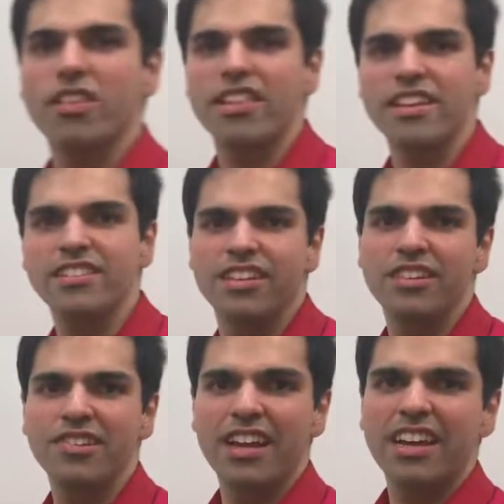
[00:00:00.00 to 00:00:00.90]
with this
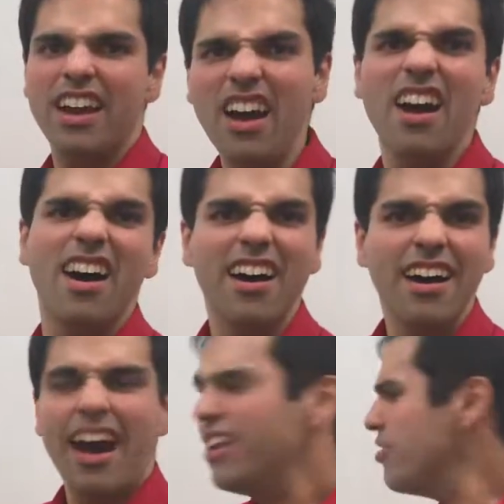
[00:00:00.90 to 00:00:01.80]
and you're like, ah,
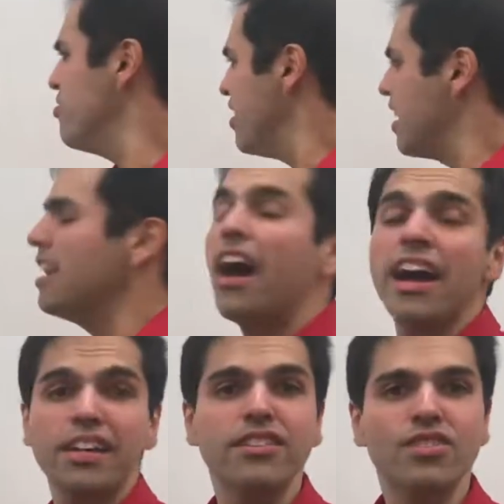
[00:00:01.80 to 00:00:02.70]
I don't really
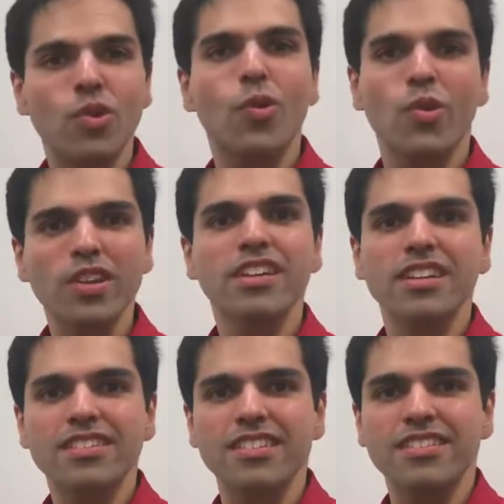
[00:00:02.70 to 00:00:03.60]
like this
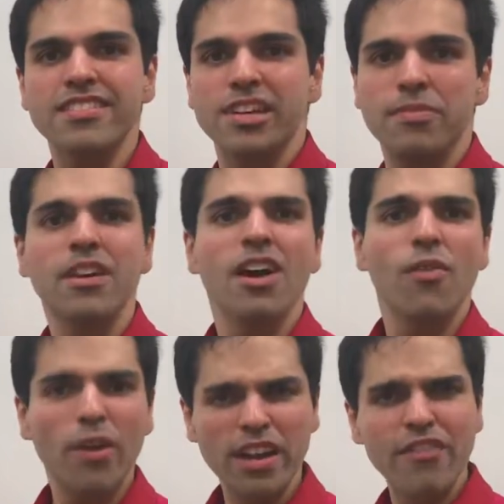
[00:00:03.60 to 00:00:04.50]
coordinate system.
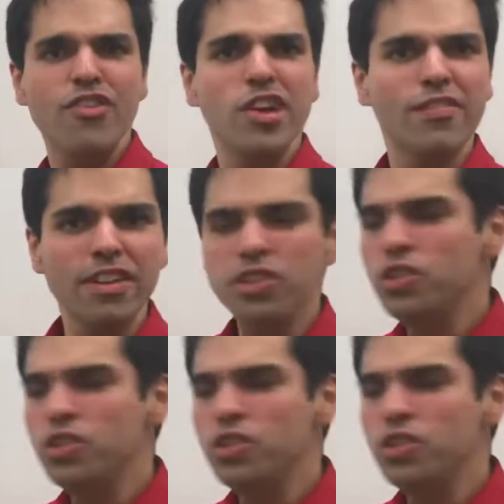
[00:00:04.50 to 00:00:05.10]
What if you have a